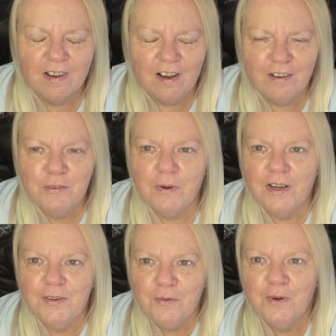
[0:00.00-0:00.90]
Hi
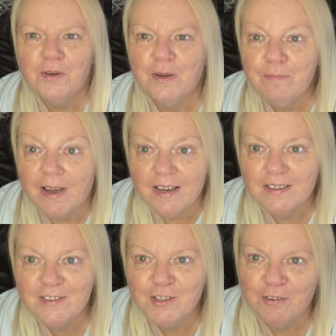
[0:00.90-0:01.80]
everyone, welcome
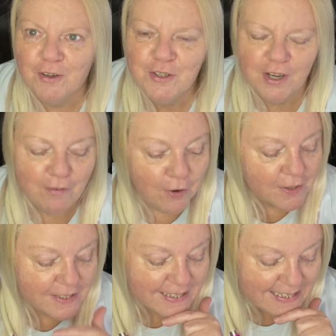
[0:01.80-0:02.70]
back to Crochet
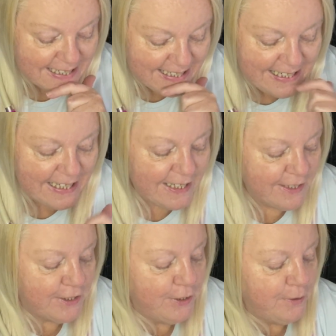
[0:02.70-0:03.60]
Rocks,
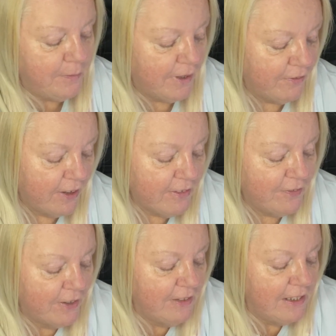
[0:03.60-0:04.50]
to my very
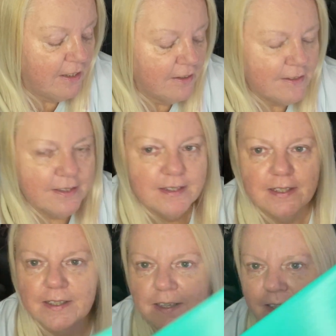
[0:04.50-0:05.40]
very last
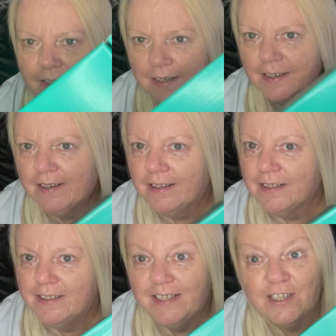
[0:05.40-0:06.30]

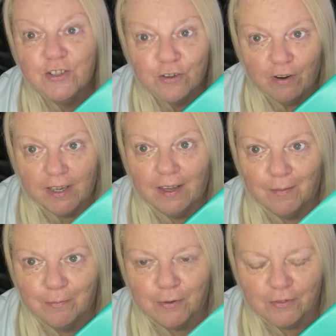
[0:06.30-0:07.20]
knit crate
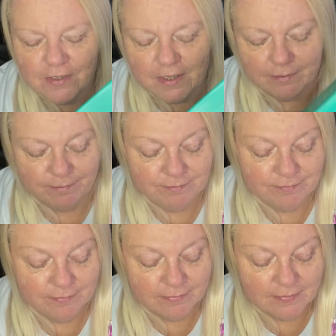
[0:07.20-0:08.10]
unboxing.
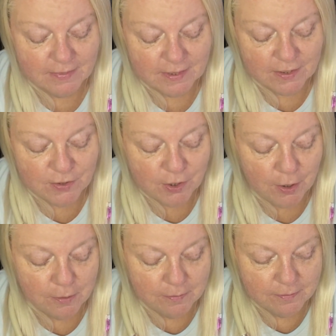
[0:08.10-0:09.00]

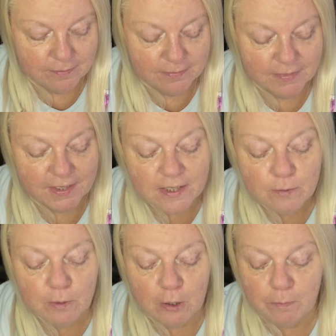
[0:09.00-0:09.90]
So
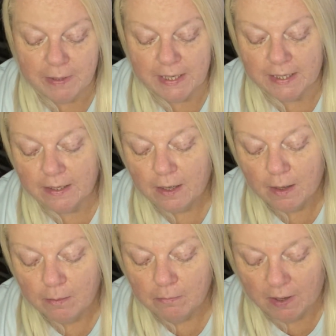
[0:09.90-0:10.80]
this will be
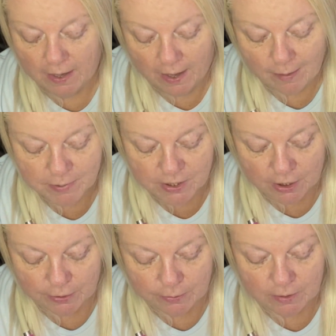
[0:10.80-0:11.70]
my
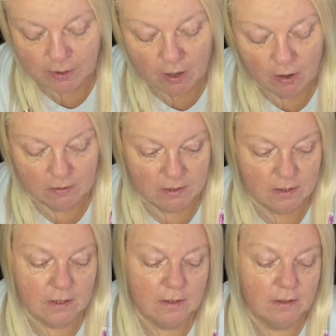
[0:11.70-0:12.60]
absolute
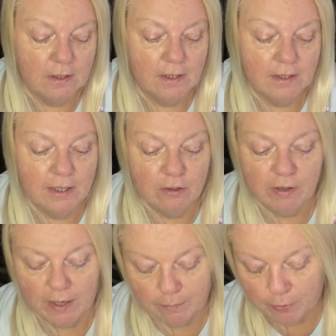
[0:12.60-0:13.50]
last knit
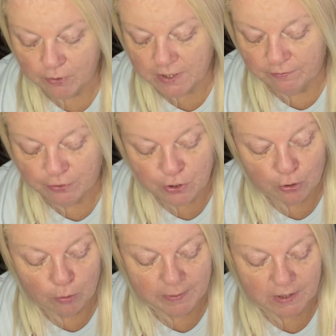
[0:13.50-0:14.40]
crate unboxing for
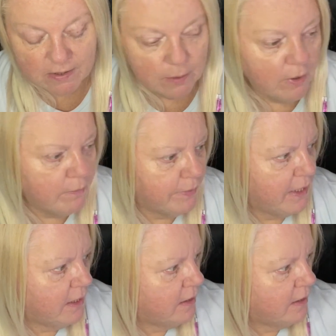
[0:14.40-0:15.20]
sure, because I won't be